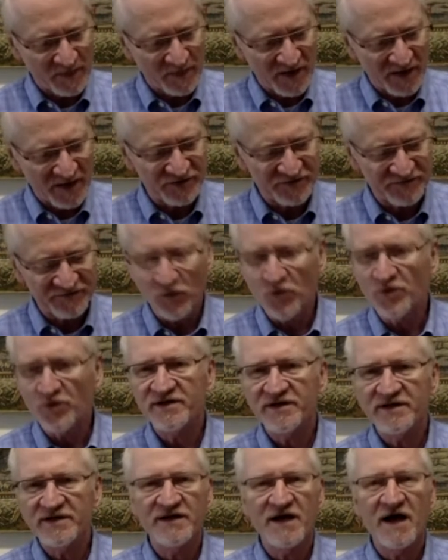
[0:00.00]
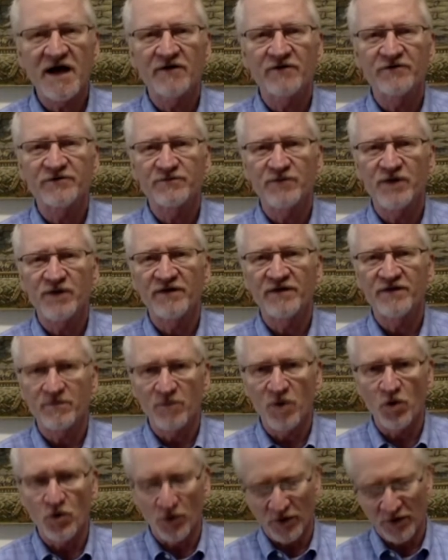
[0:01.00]
It's $14 a month or
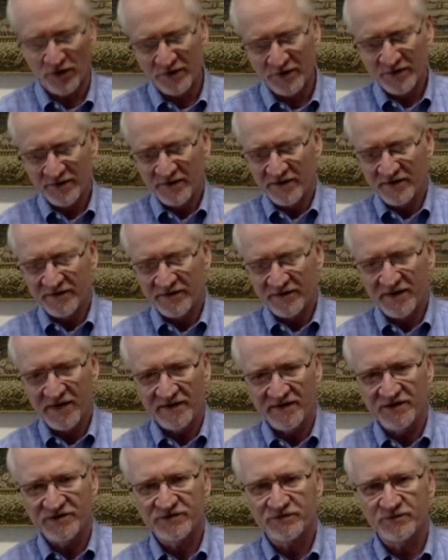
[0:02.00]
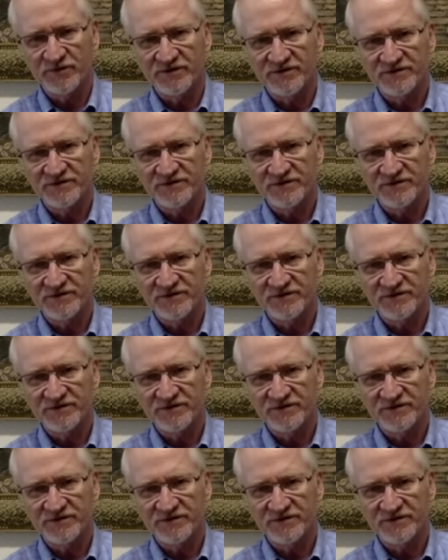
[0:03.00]
more than this one.